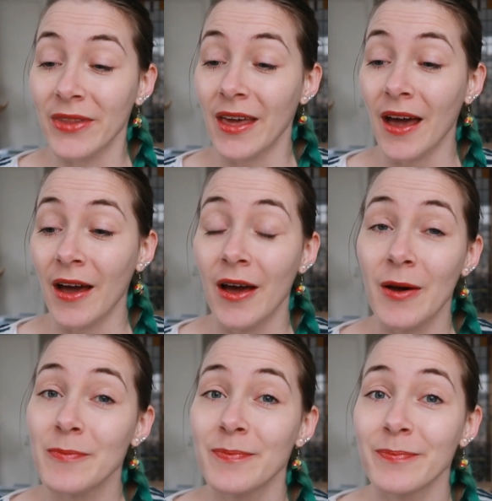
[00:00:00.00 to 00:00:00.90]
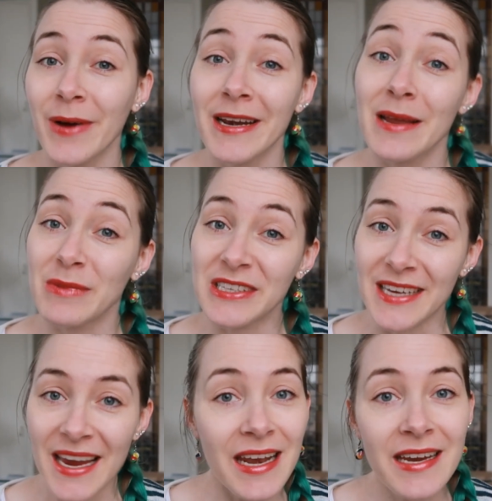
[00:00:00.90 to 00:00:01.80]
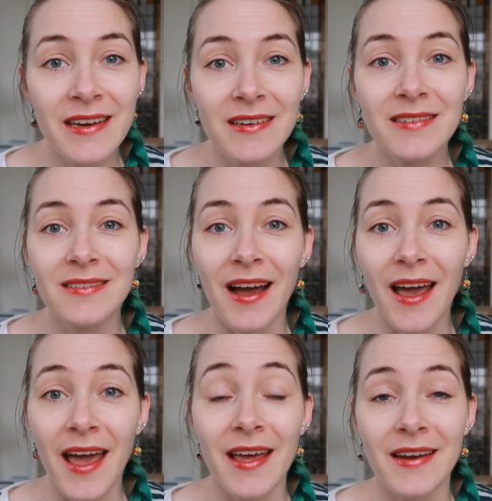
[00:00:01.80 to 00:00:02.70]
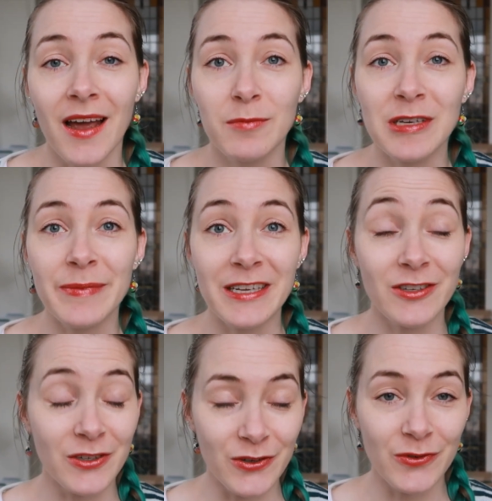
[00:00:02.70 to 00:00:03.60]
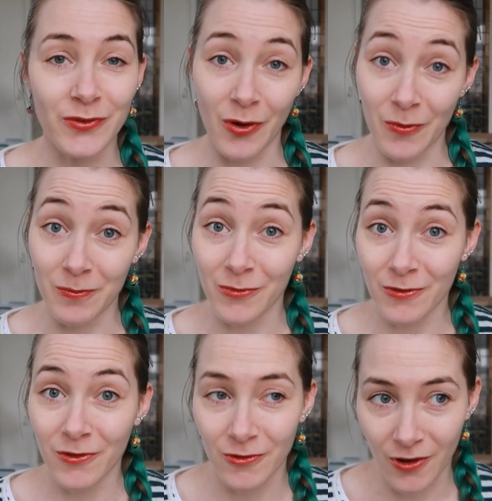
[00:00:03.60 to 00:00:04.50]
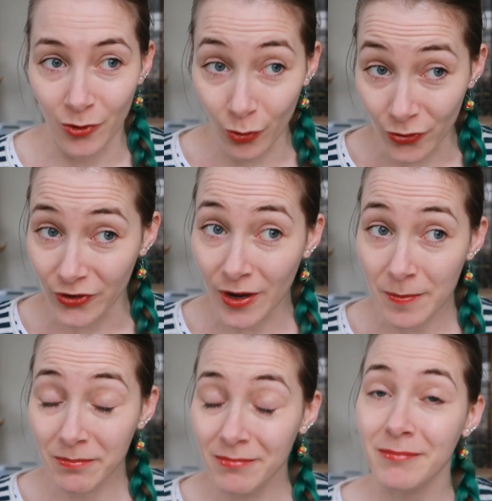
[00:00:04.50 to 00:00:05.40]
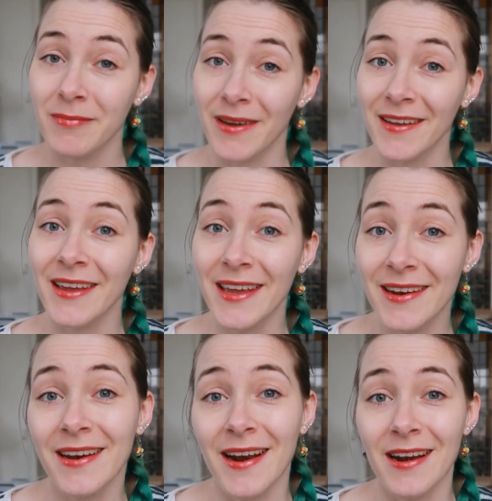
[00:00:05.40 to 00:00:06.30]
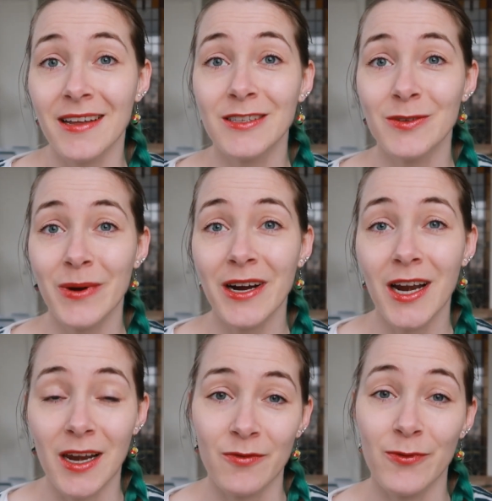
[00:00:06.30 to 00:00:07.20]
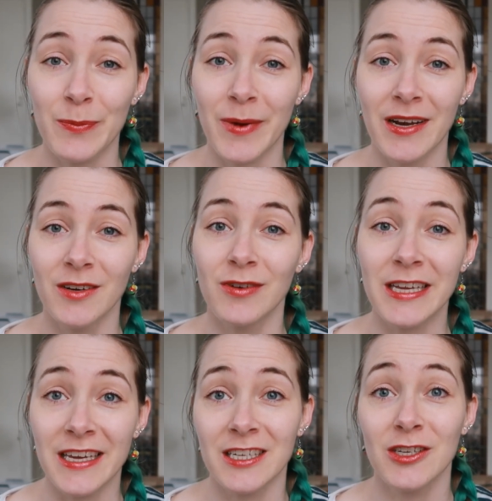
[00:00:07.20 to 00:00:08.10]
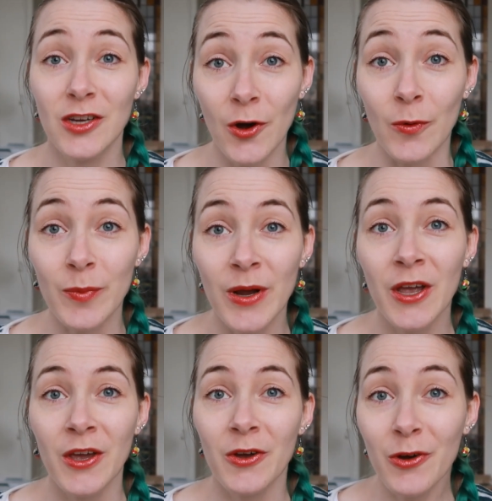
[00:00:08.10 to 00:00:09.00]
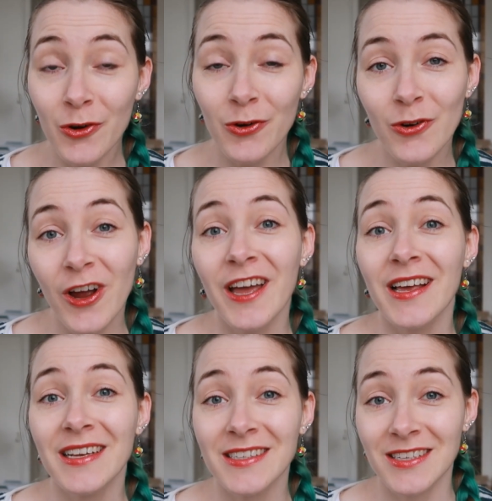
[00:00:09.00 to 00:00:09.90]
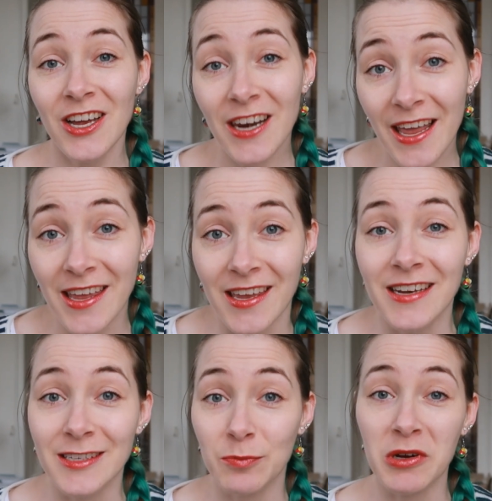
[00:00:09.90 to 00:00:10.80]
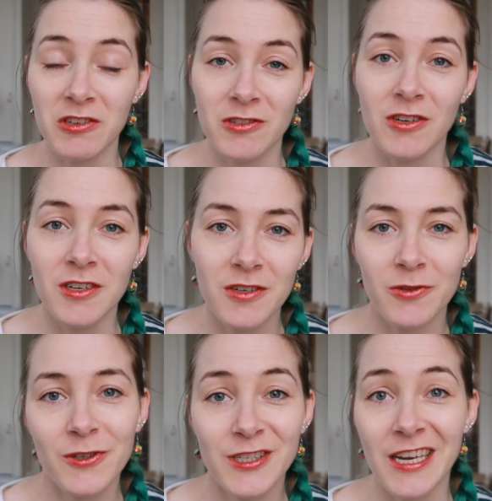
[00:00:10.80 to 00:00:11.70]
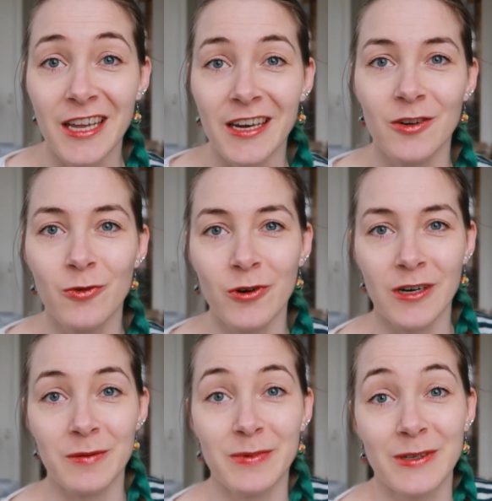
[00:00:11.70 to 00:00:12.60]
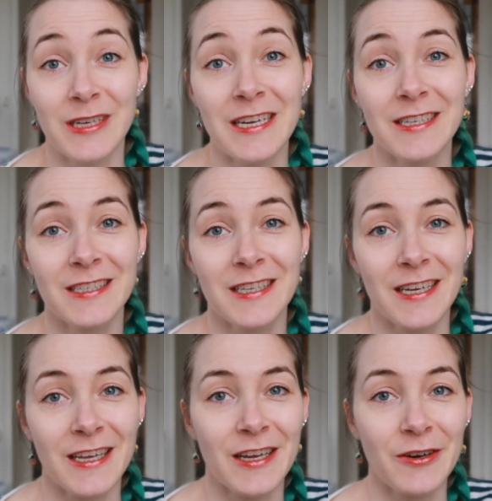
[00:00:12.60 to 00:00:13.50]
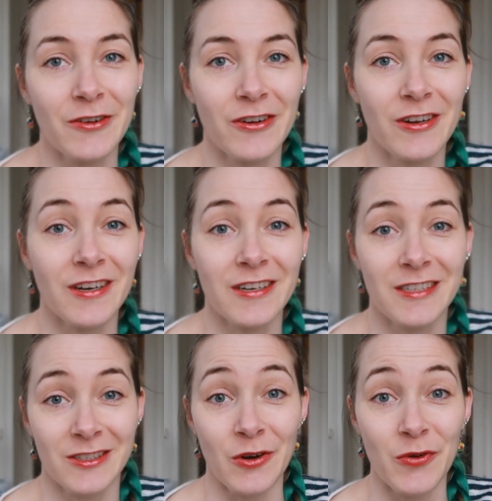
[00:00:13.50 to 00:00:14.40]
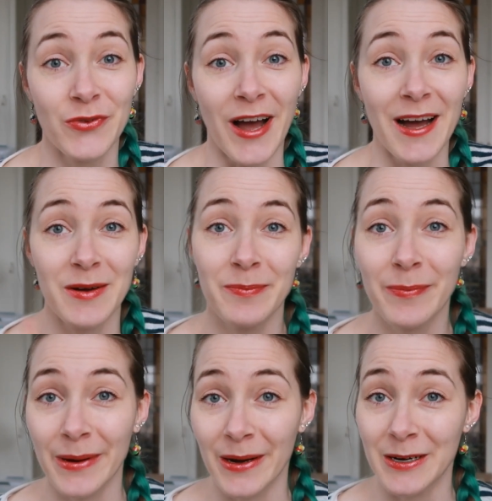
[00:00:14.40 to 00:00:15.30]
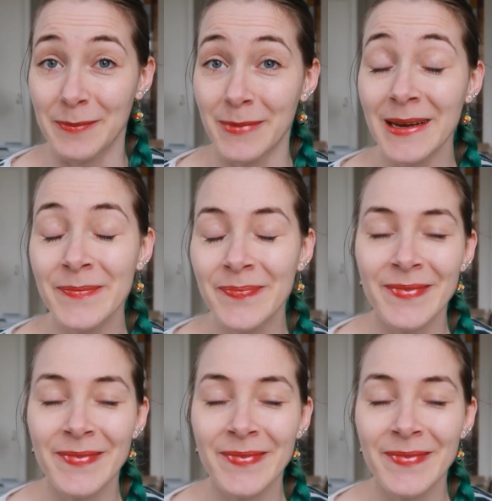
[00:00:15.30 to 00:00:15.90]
My name is Eline and I'm coming to you from Rotterdam in the Netherlands, where I live with my lovely cat Joop, who is not laying in his basket or sitting in a corner, but he is sitting here on the sofa behind me.